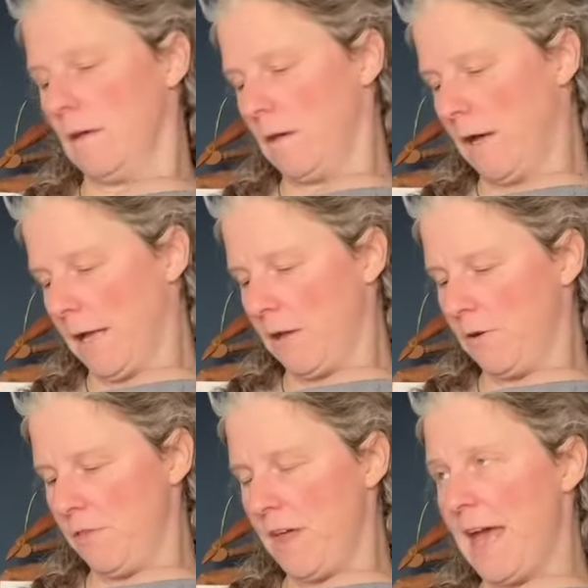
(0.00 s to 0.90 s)
I
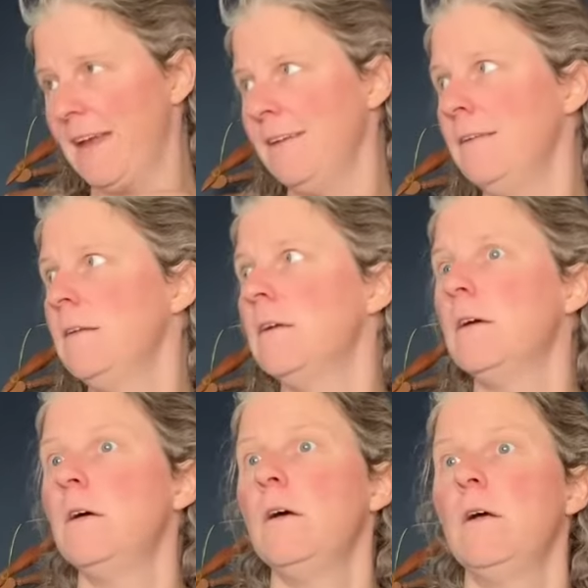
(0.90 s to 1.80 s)
could then
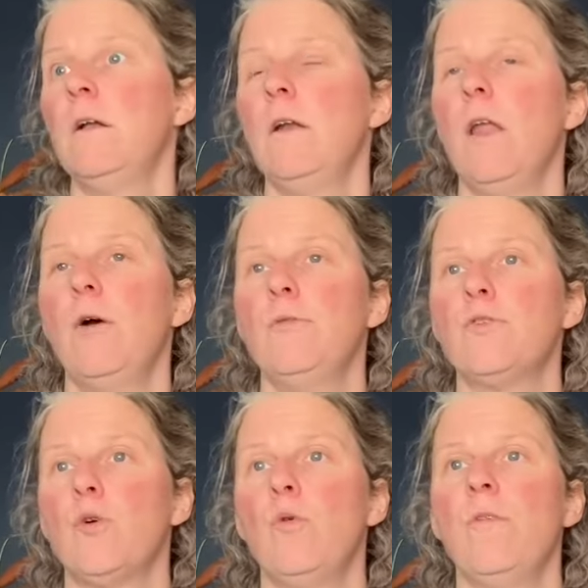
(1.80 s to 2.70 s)

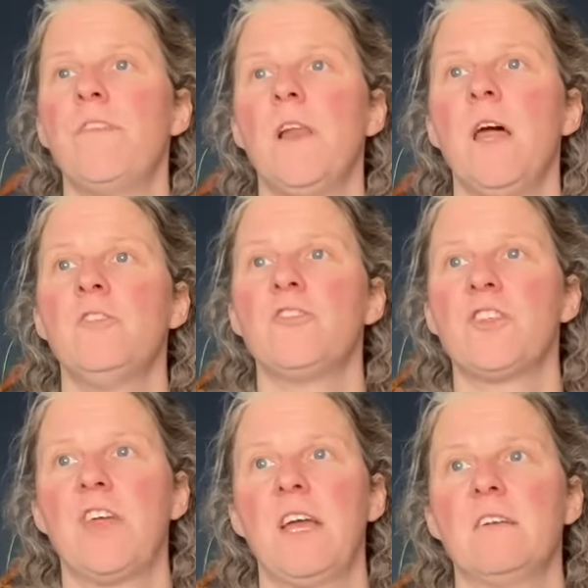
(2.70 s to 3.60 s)
load all of the lunch
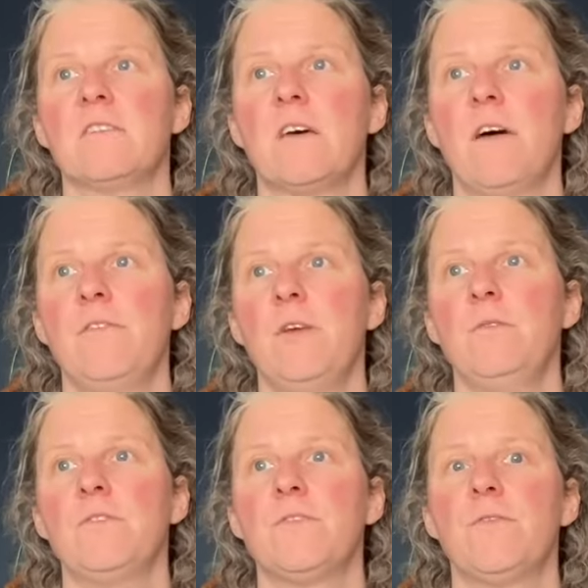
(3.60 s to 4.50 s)
things that I've
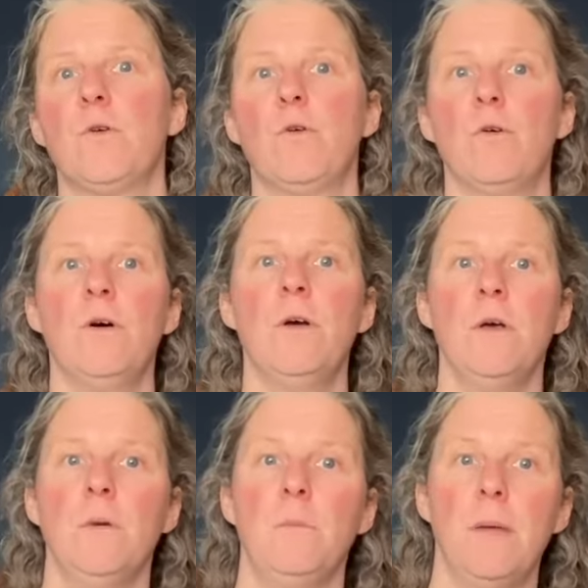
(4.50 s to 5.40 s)
used for
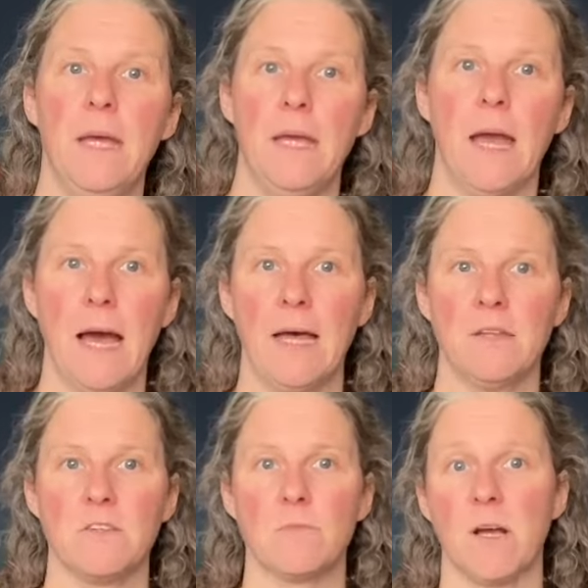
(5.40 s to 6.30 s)
me
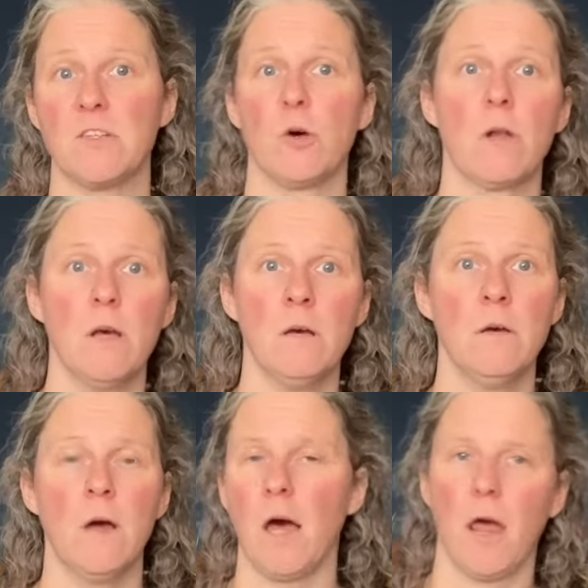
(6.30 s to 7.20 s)
and my toddler,
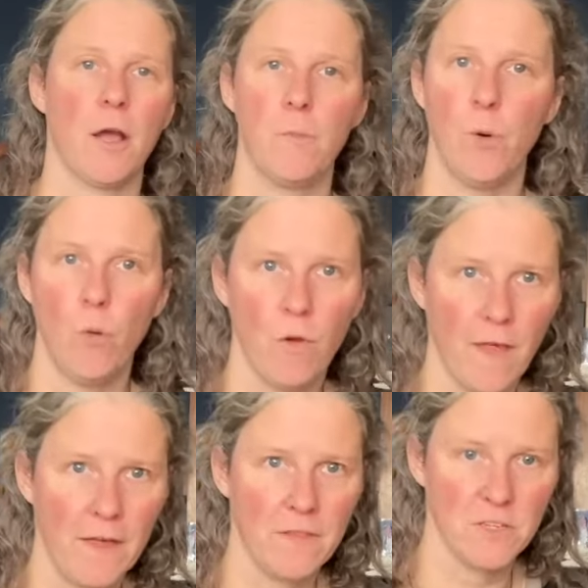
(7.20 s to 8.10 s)
and I can put all of
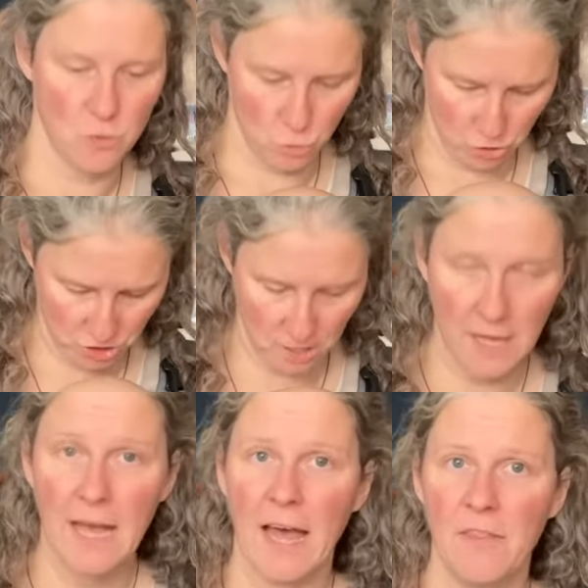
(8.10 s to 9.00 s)
that in the dishwasher,
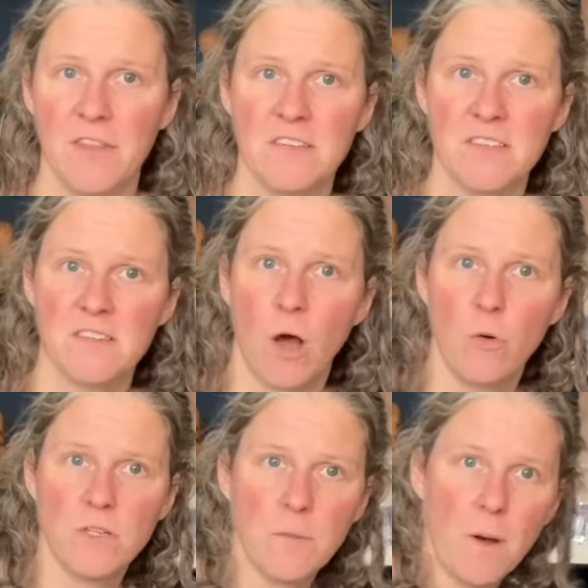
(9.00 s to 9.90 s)
and this is
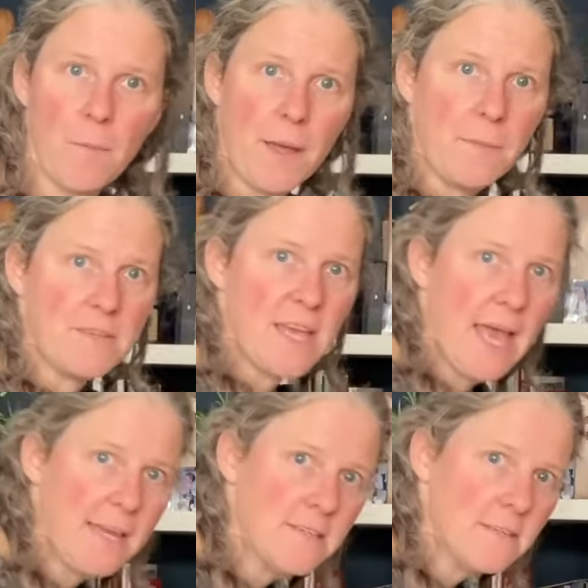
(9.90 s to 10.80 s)
holding my baby's
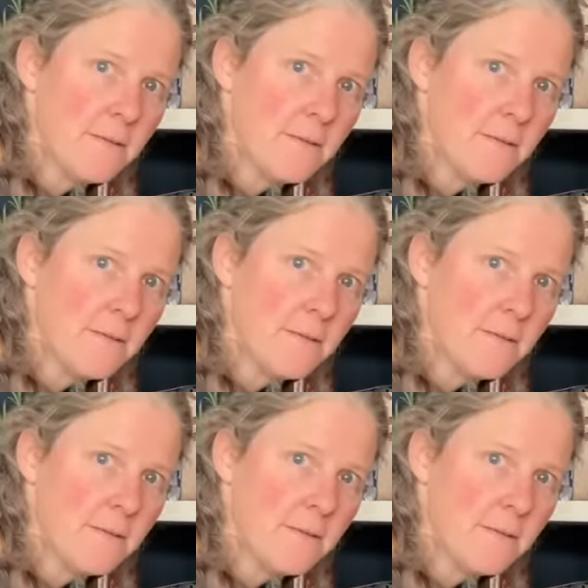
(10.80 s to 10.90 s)
head.